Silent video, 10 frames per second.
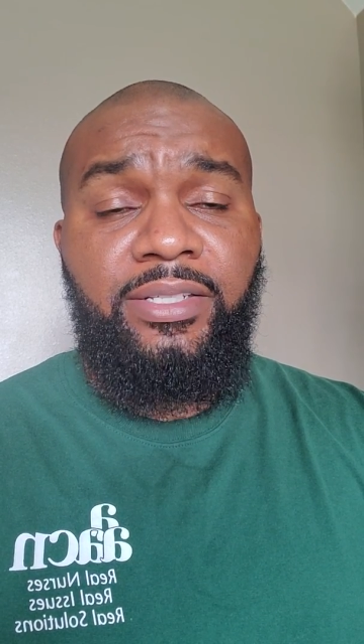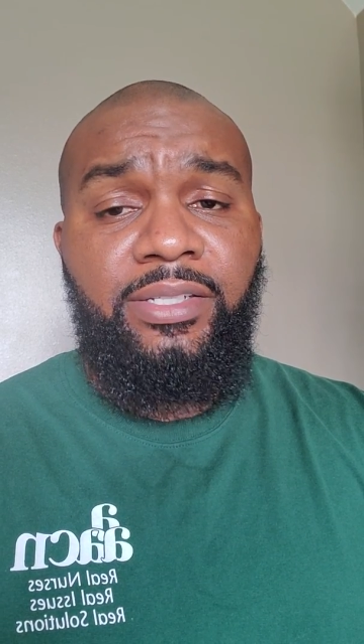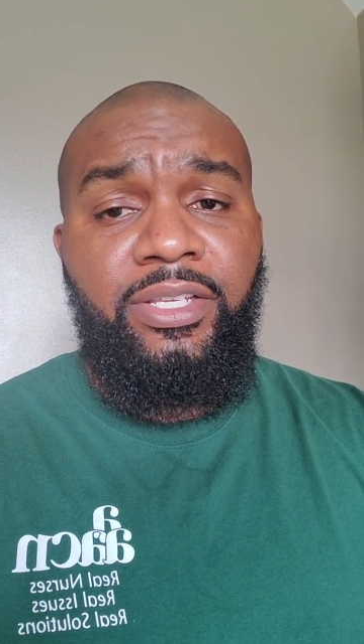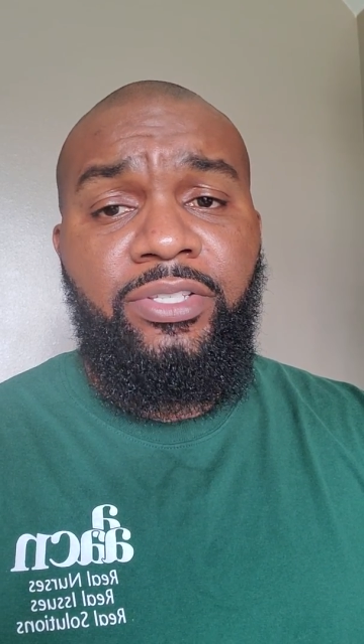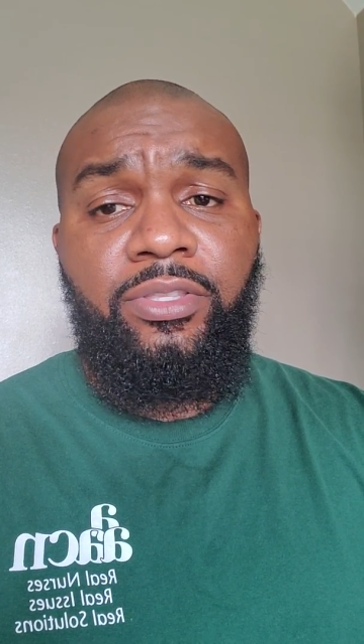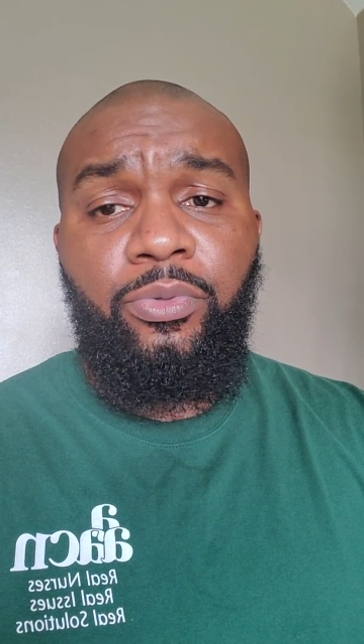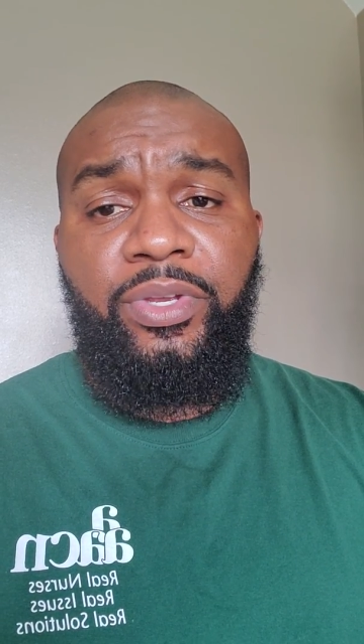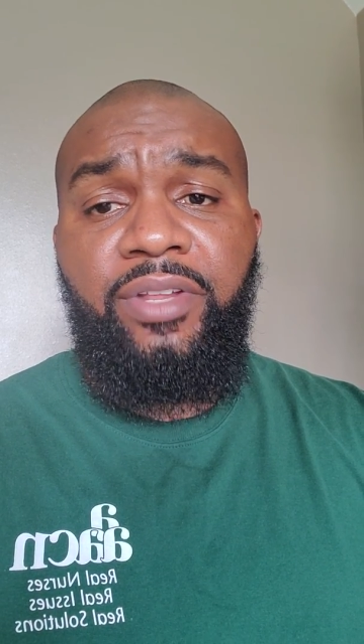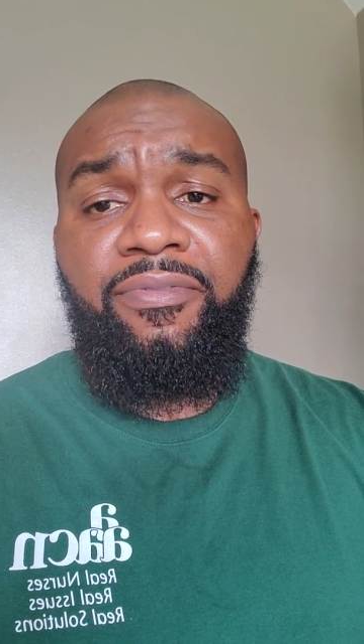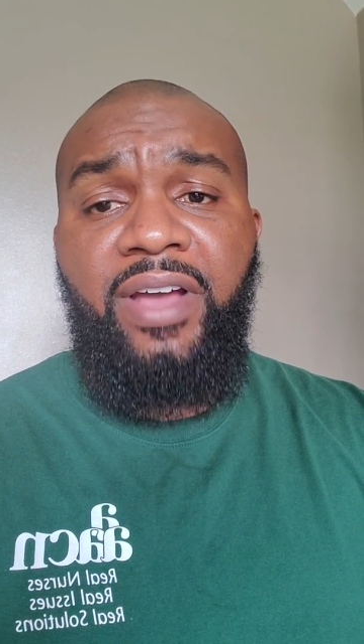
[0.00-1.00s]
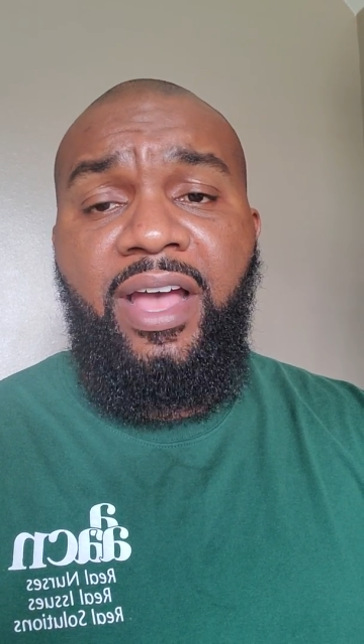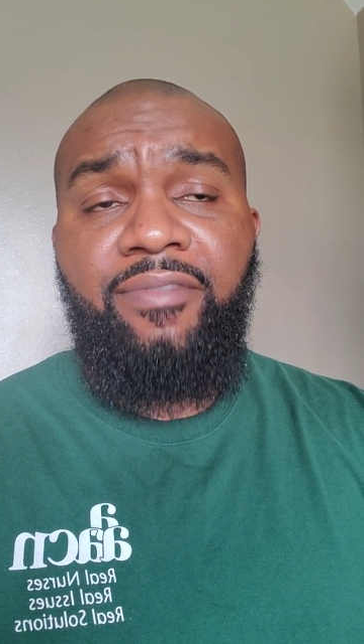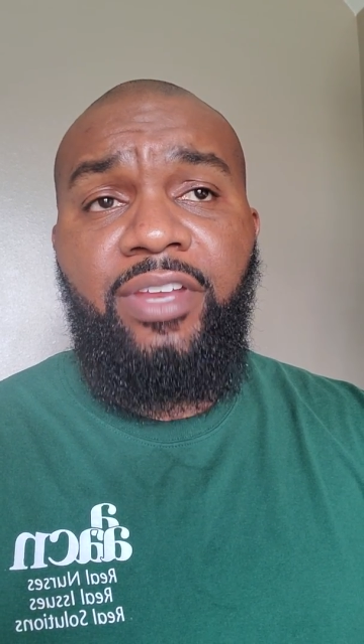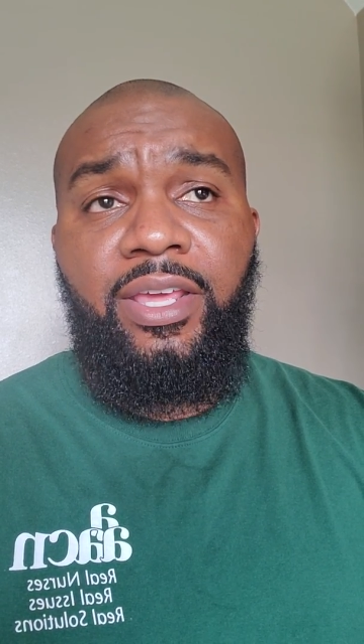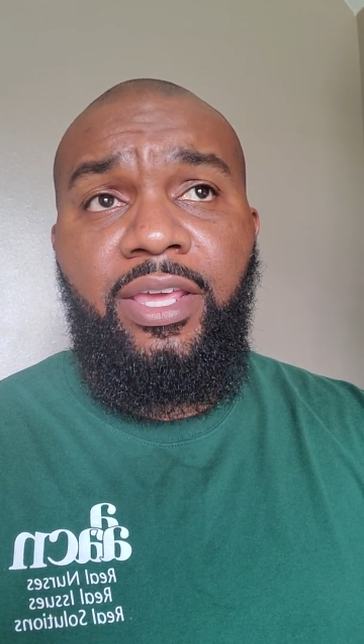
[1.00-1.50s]
at least 3 to
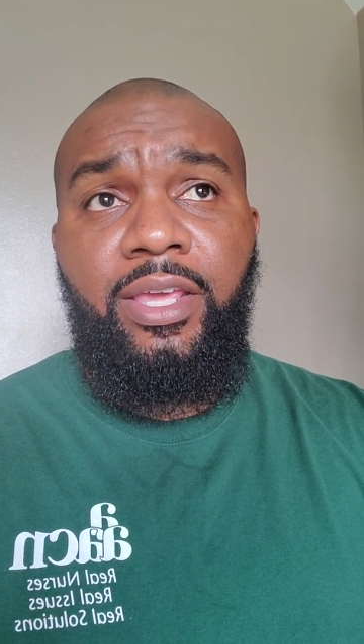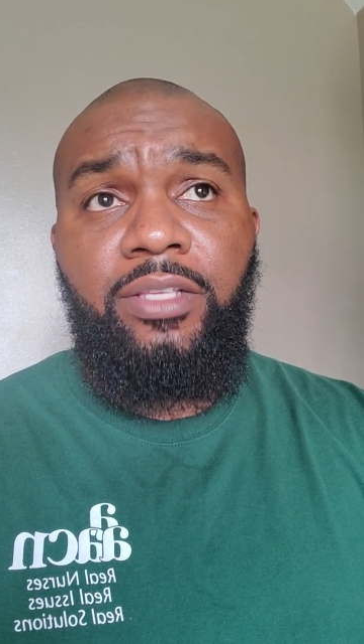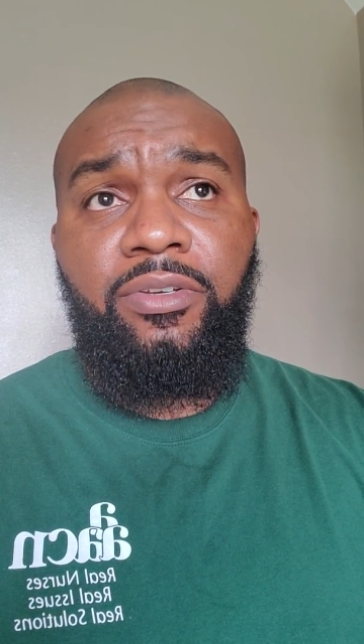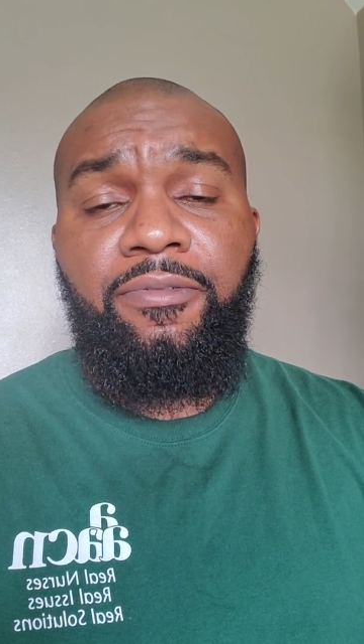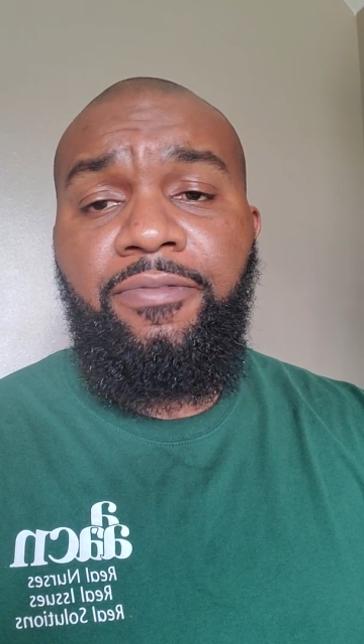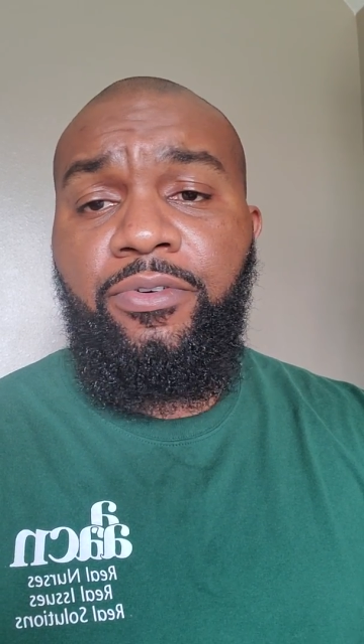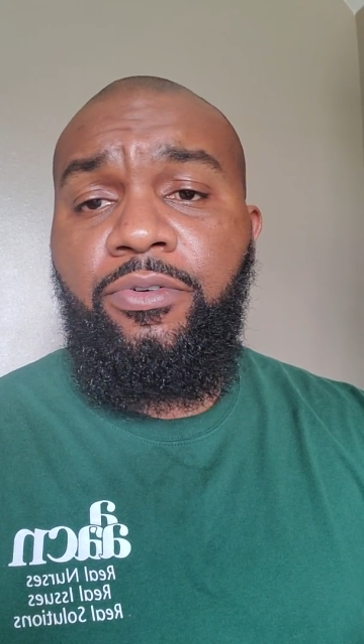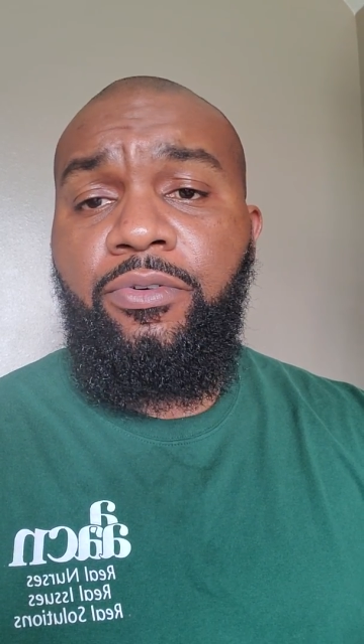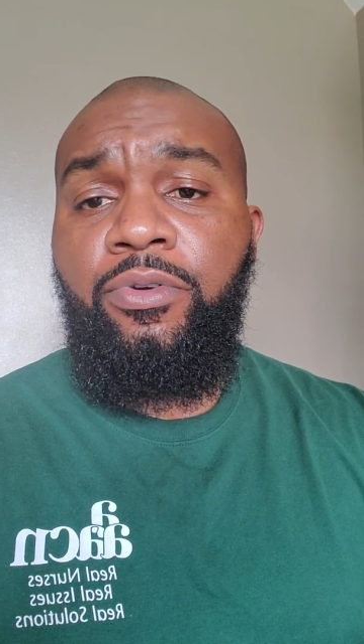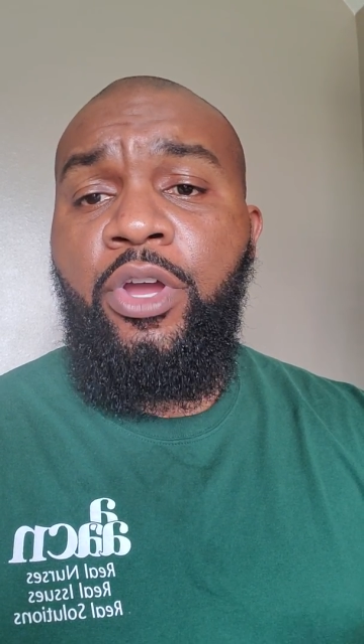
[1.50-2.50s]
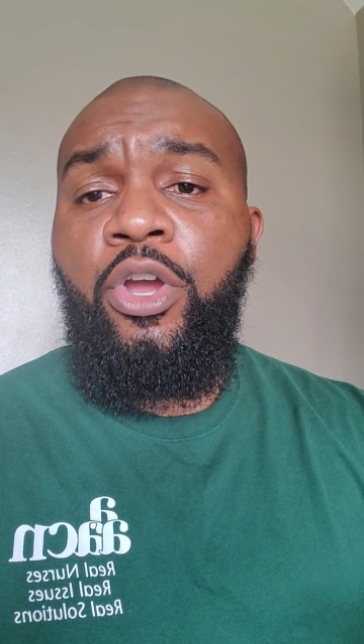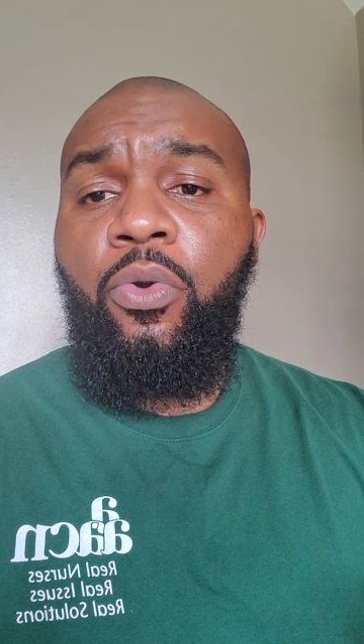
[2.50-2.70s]
5 days of food,